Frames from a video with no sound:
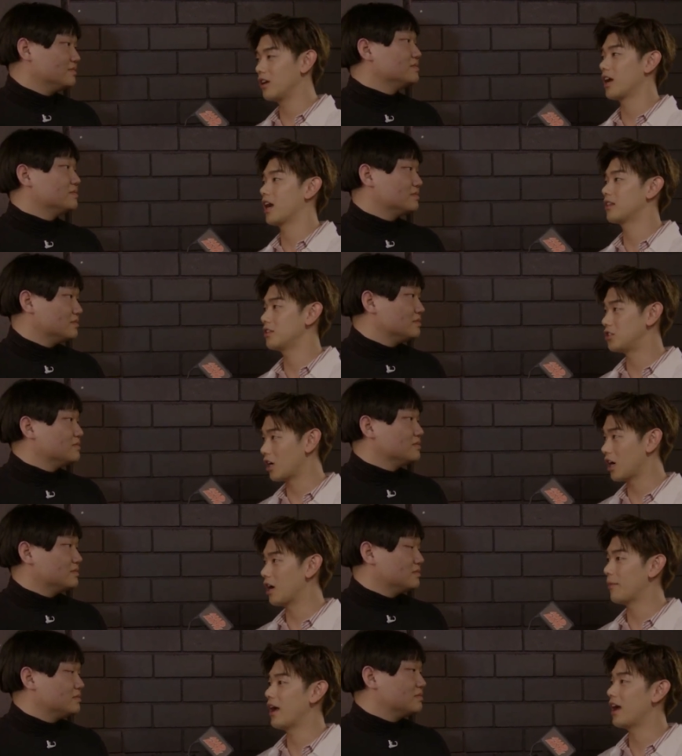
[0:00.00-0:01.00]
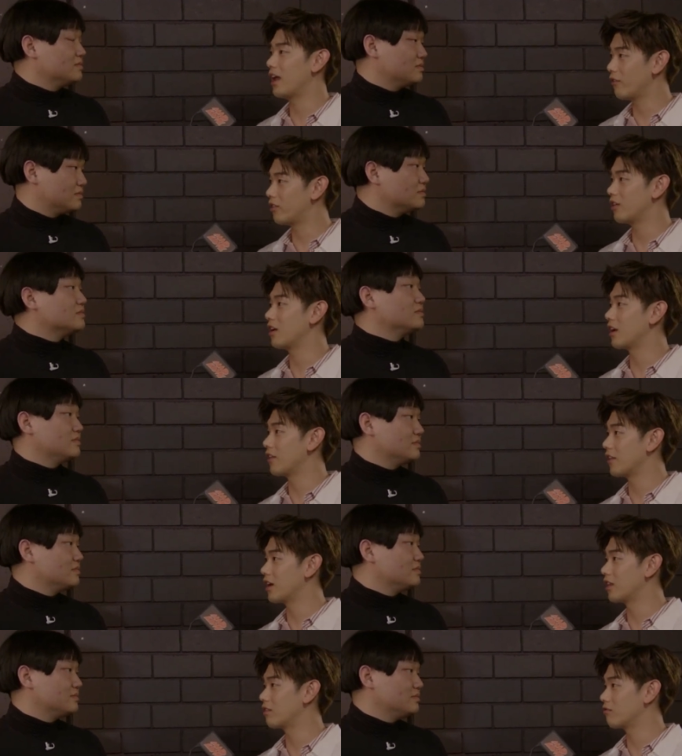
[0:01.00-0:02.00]
Speaker 1: I got the job, I had everything, and
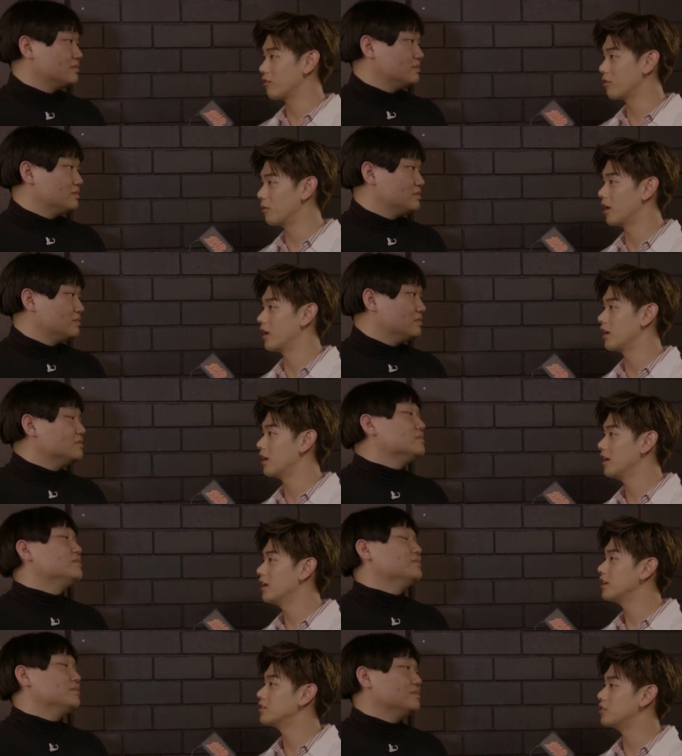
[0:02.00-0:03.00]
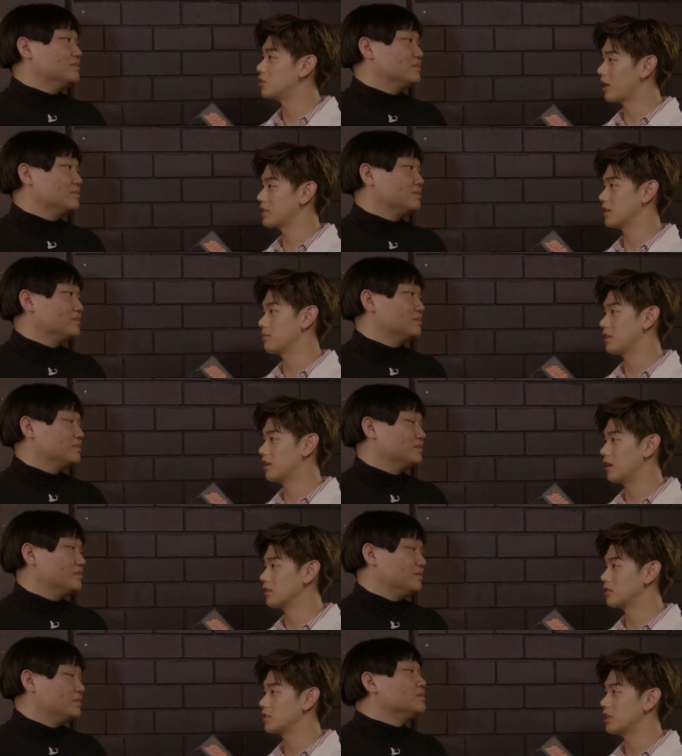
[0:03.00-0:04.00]
then I threw it away to try something
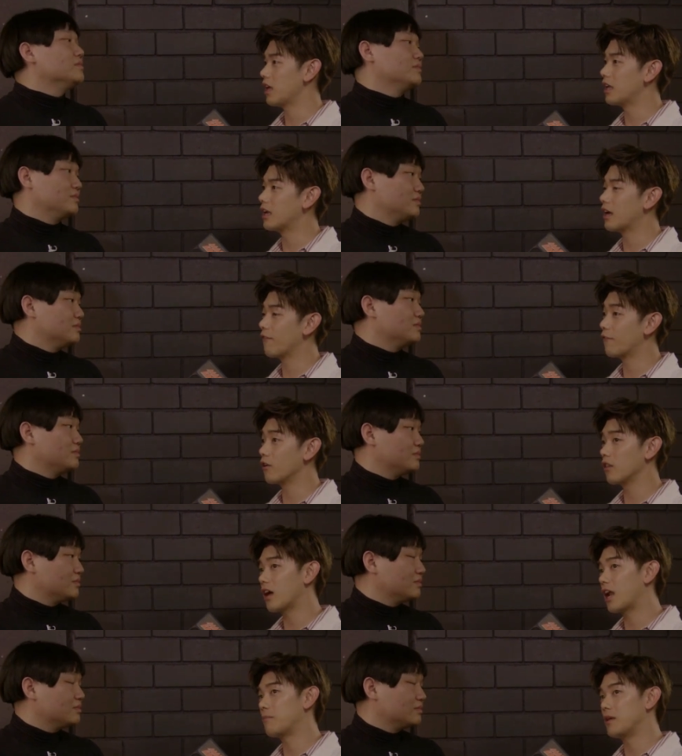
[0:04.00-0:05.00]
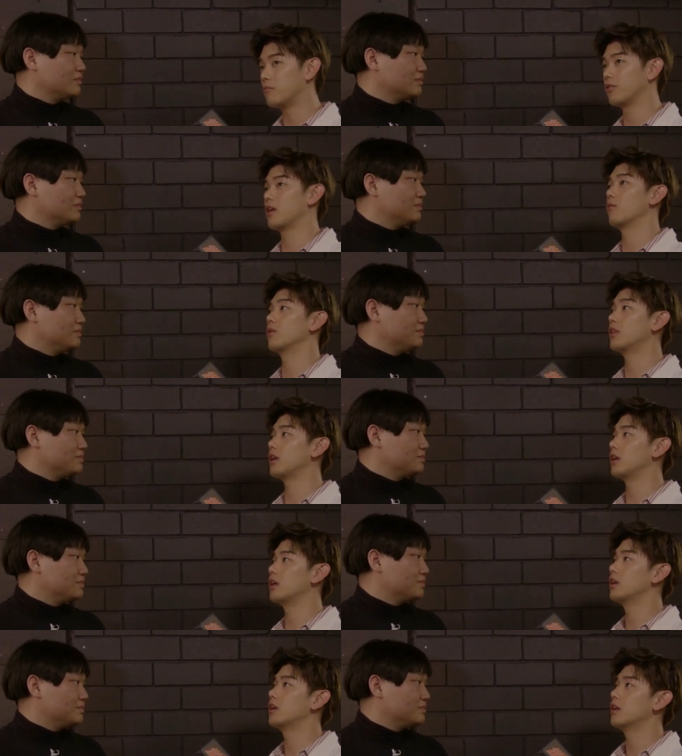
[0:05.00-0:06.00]
else. And for a lot of people, they
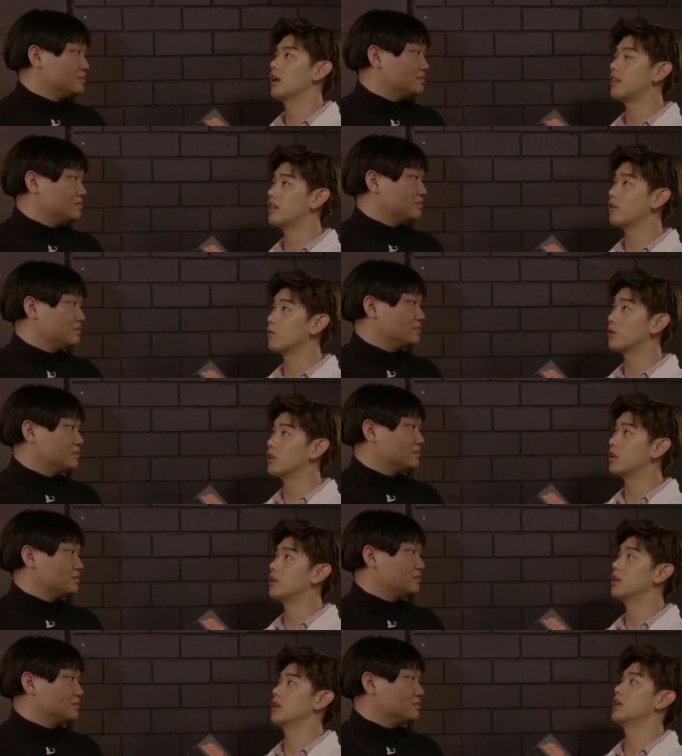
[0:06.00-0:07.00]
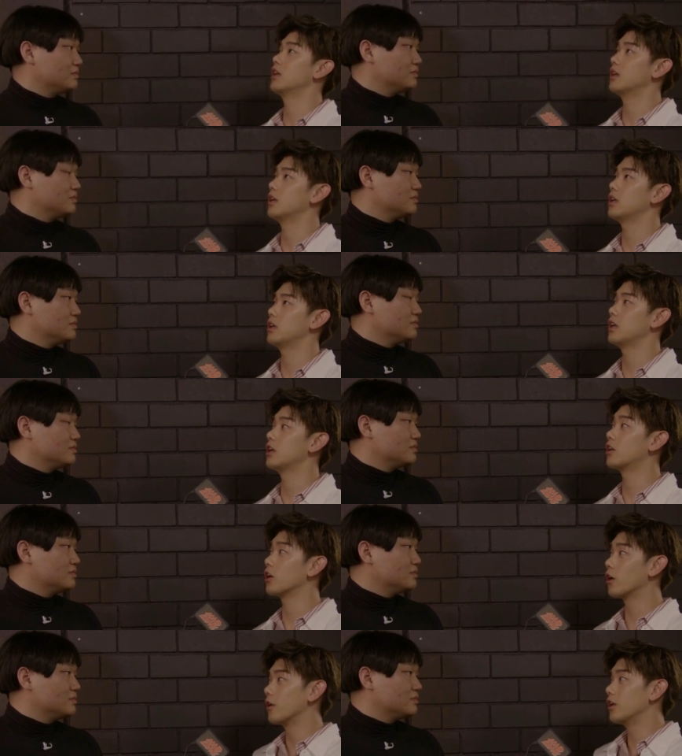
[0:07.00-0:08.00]
really, I think, really
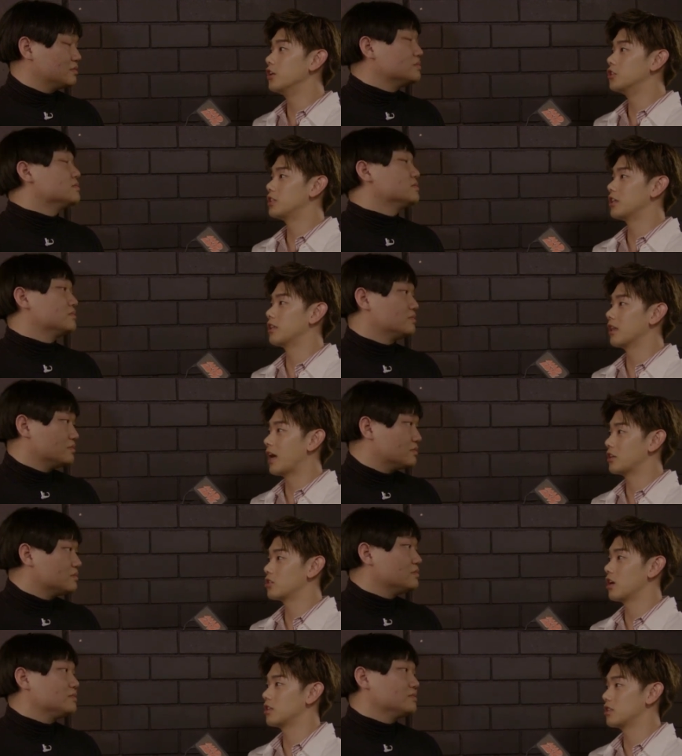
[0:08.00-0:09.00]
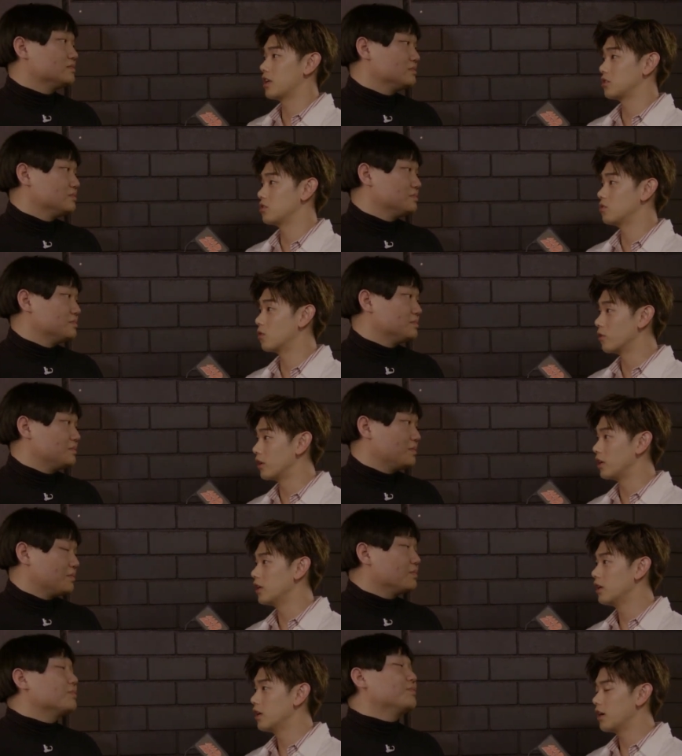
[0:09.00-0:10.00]
encouraged and latched onto that story.
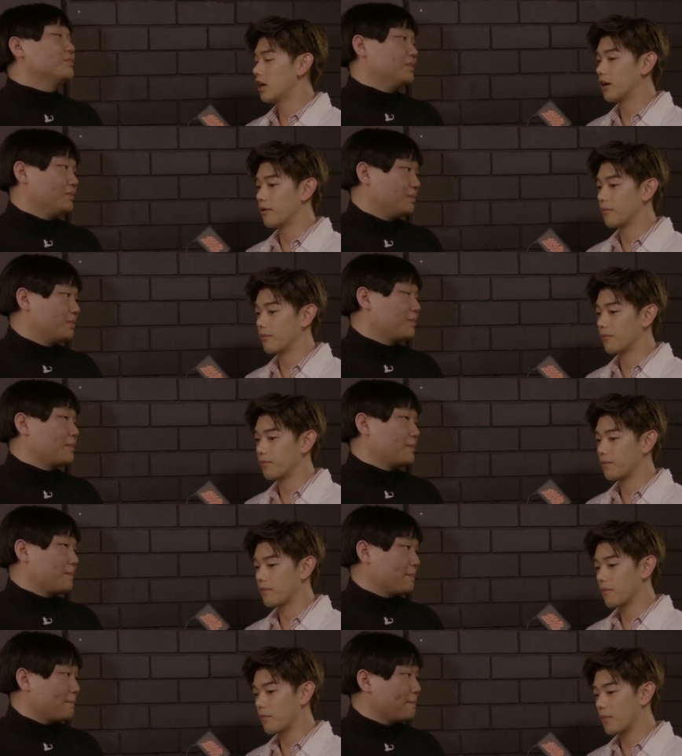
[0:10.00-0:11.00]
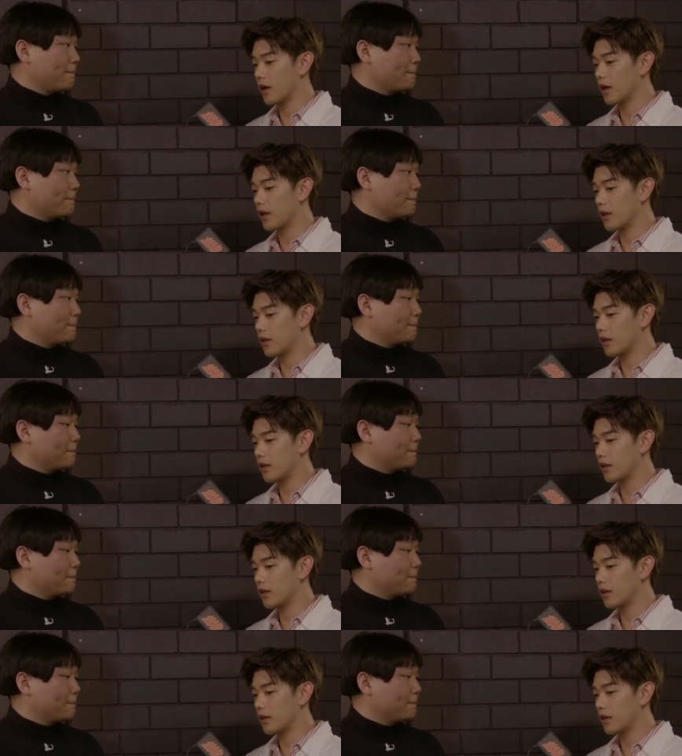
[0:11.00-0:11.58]
But,